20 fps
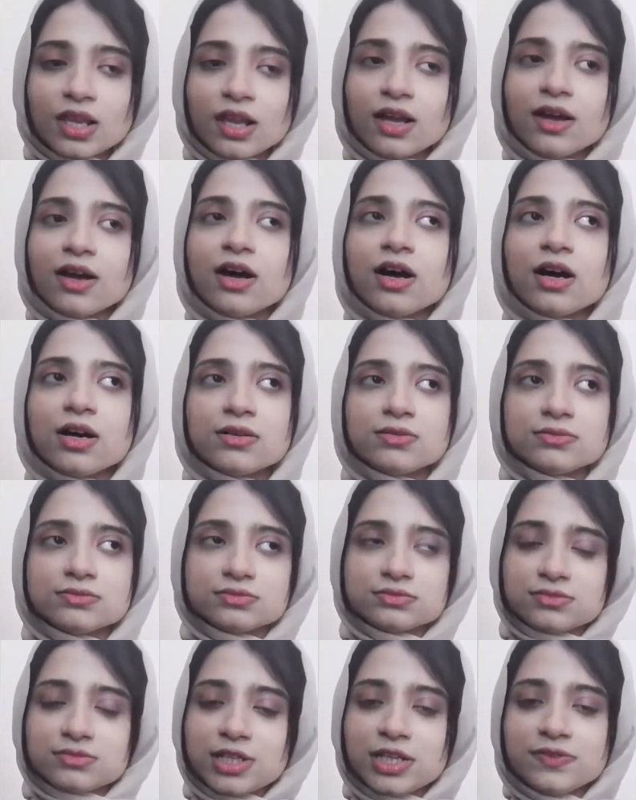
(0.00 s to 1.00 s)
uh
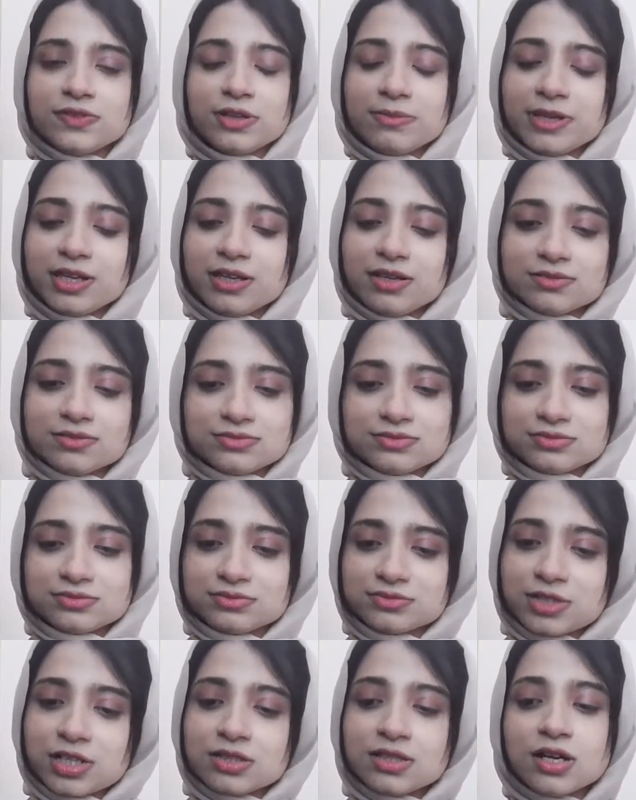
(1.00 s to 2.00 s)
it will be
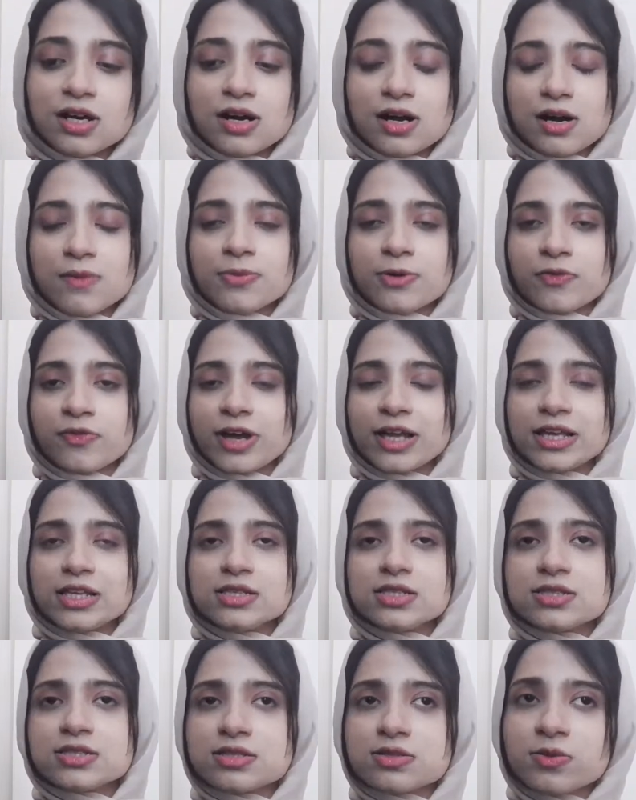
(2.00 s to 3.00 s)
uh, the
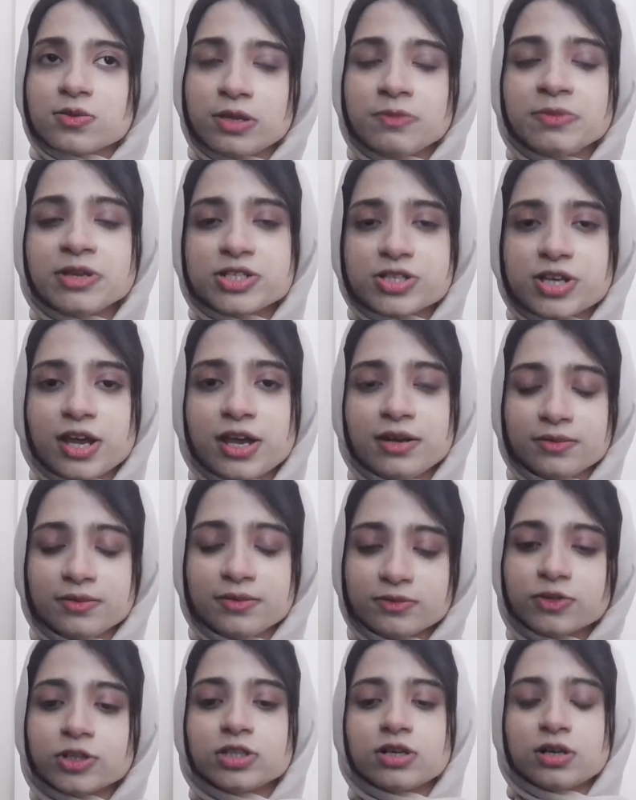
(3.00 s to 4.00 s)
profiles will be shared
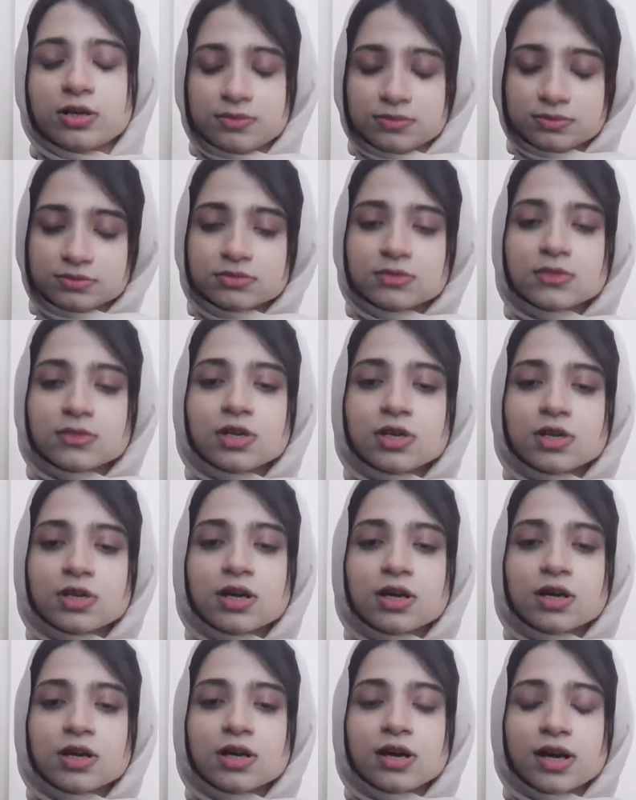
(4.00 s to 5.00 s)
for the
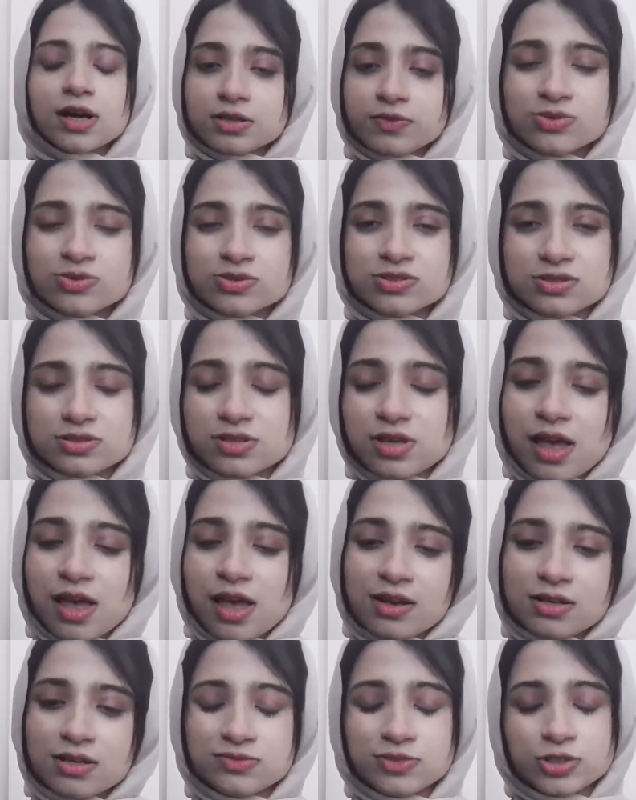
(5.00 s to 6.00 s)
interviews
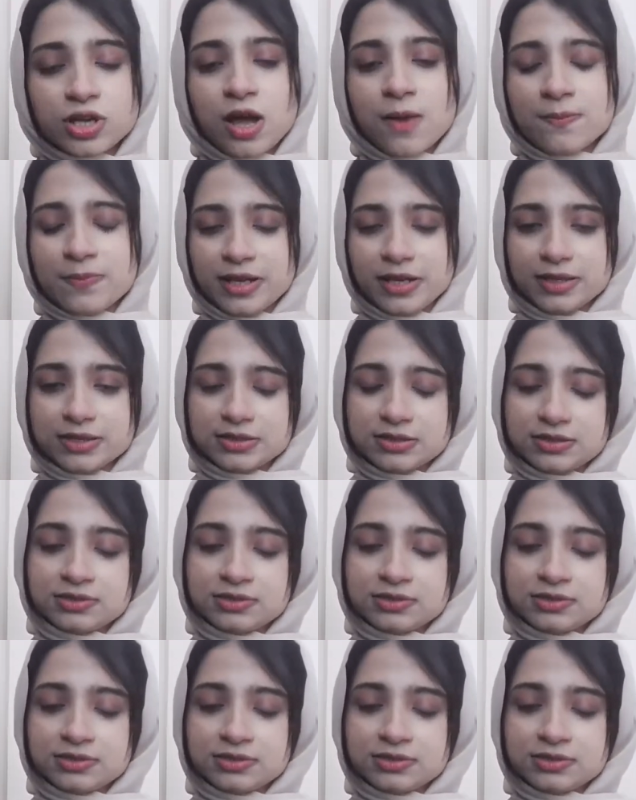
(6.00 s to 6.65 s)
and for the companies